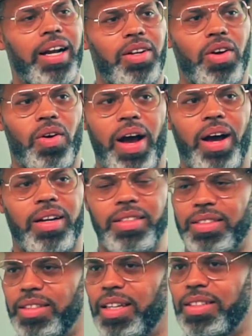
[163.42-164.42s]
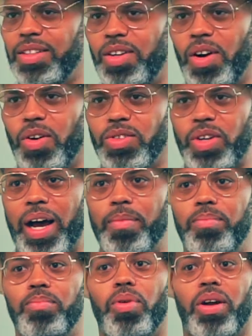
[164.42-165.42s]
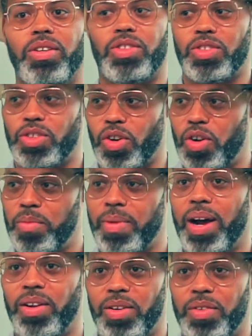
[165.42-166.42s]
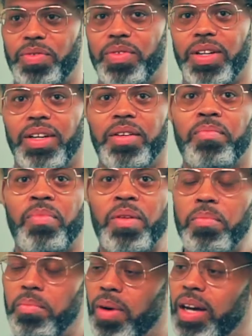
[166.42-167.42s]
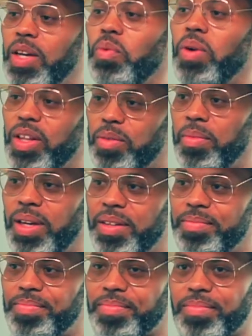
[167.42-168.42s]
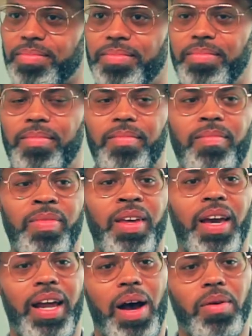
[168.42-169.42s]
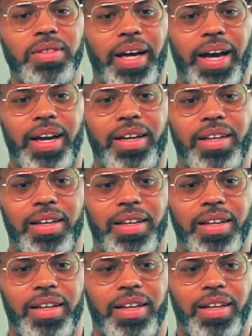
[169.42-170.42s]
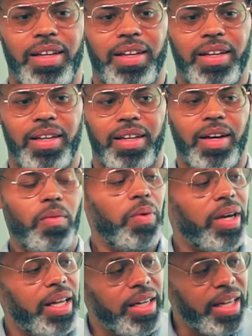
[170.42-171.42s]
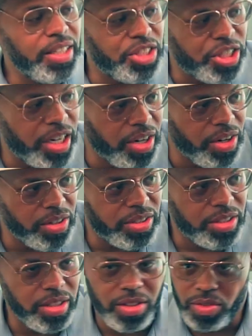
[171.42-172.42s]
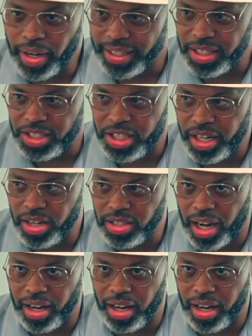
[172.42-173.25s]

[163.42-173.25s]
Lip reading: know how this needs to go. So I brought a certain amount of money with me. And I was like, we're getting these chairs. You like these chairs? I